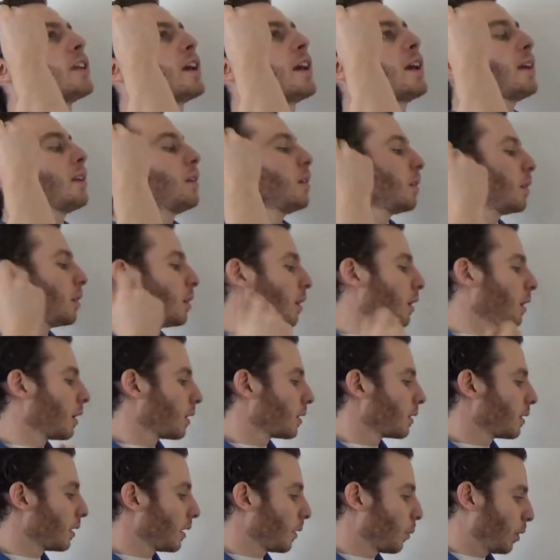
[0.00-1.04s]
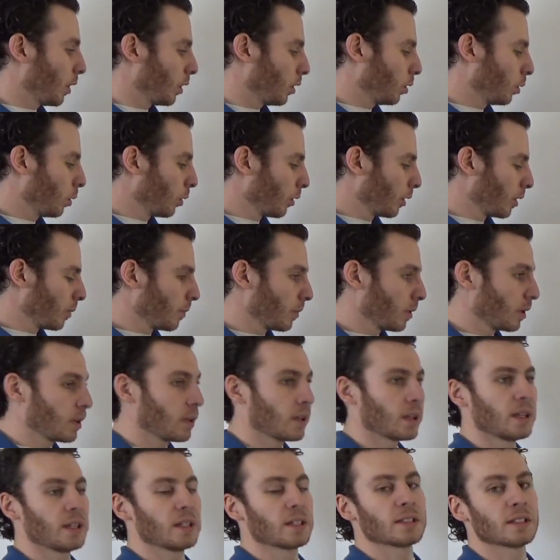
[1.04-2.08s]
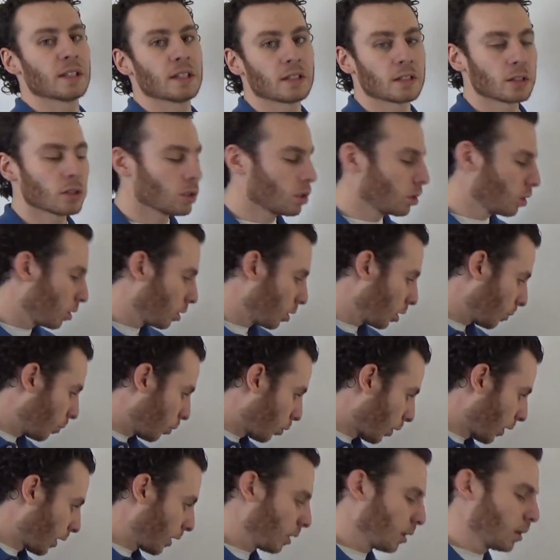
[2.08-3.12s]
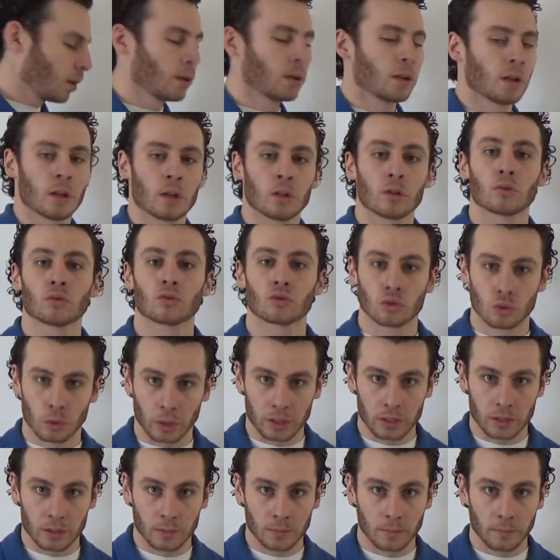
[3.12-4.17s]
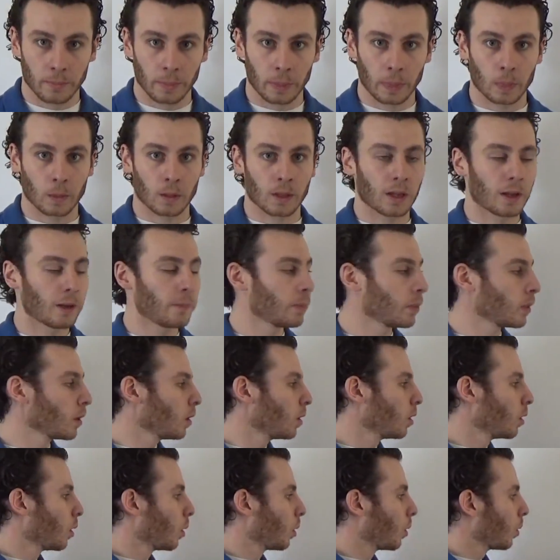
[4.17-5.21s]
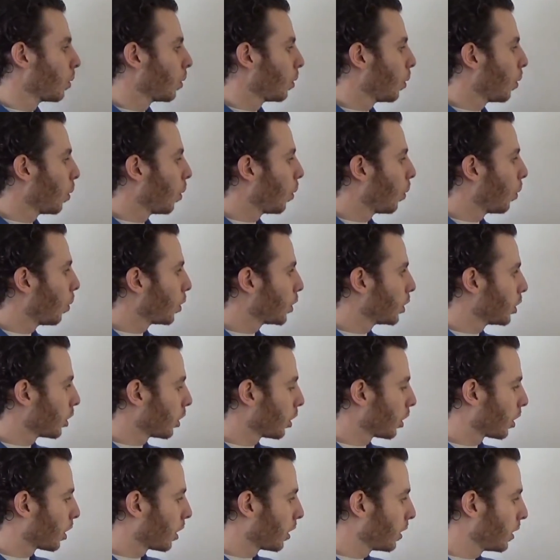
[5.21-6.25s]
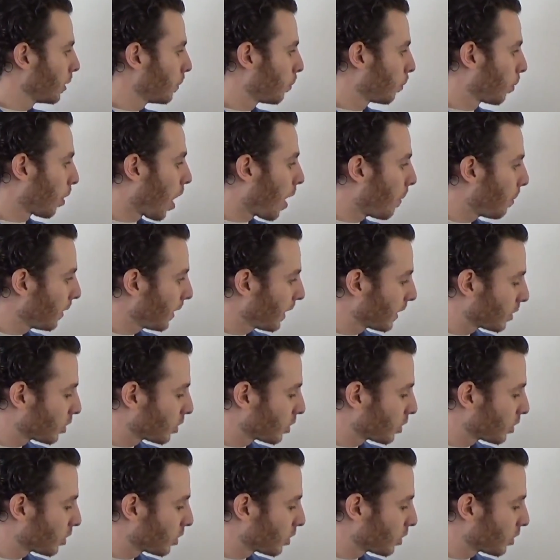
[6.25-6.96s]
head. We lure him, he sits. good boy, treat. Okay? You're going to probably at